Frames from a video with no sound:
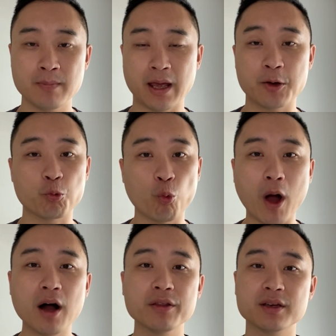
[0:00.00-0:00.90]
And
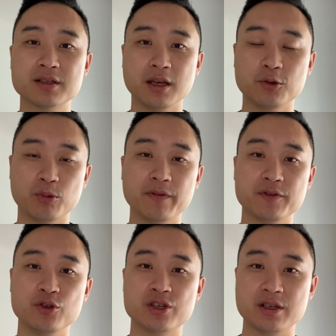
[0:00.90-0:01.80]
while they take
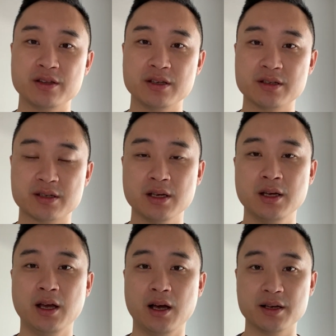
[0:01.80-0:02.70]
refuge in these
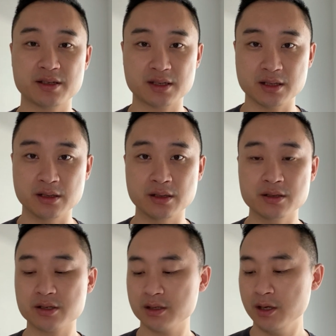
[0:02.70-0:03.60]

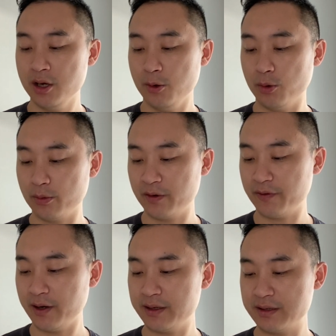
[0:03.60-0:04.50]
cities, what we
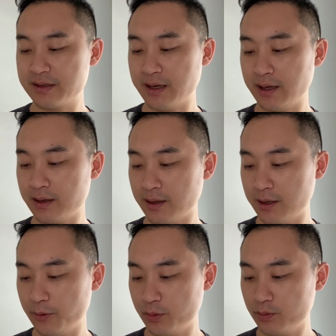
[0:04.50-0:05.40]
find is that
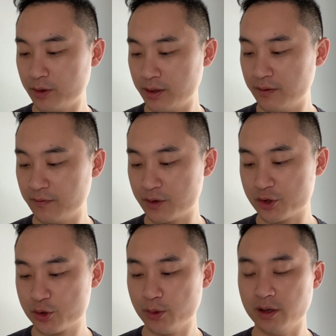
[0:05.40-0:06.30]
in
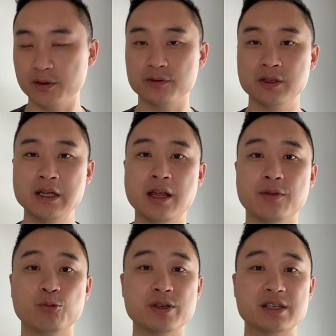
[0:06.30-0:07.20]
verse 12,
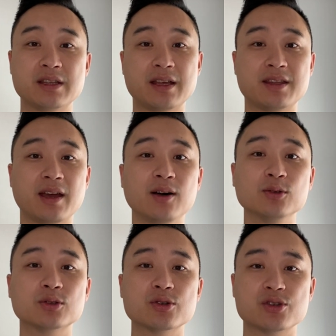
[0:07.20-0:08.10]
we see that the
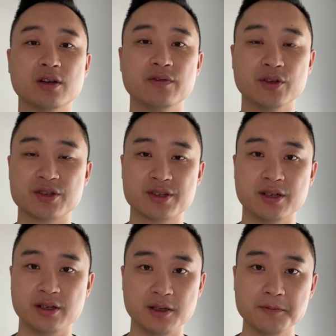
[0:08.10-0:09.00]
elders of the
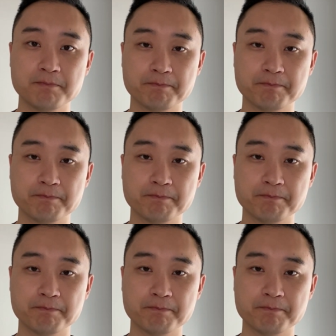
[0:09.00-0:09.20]
city,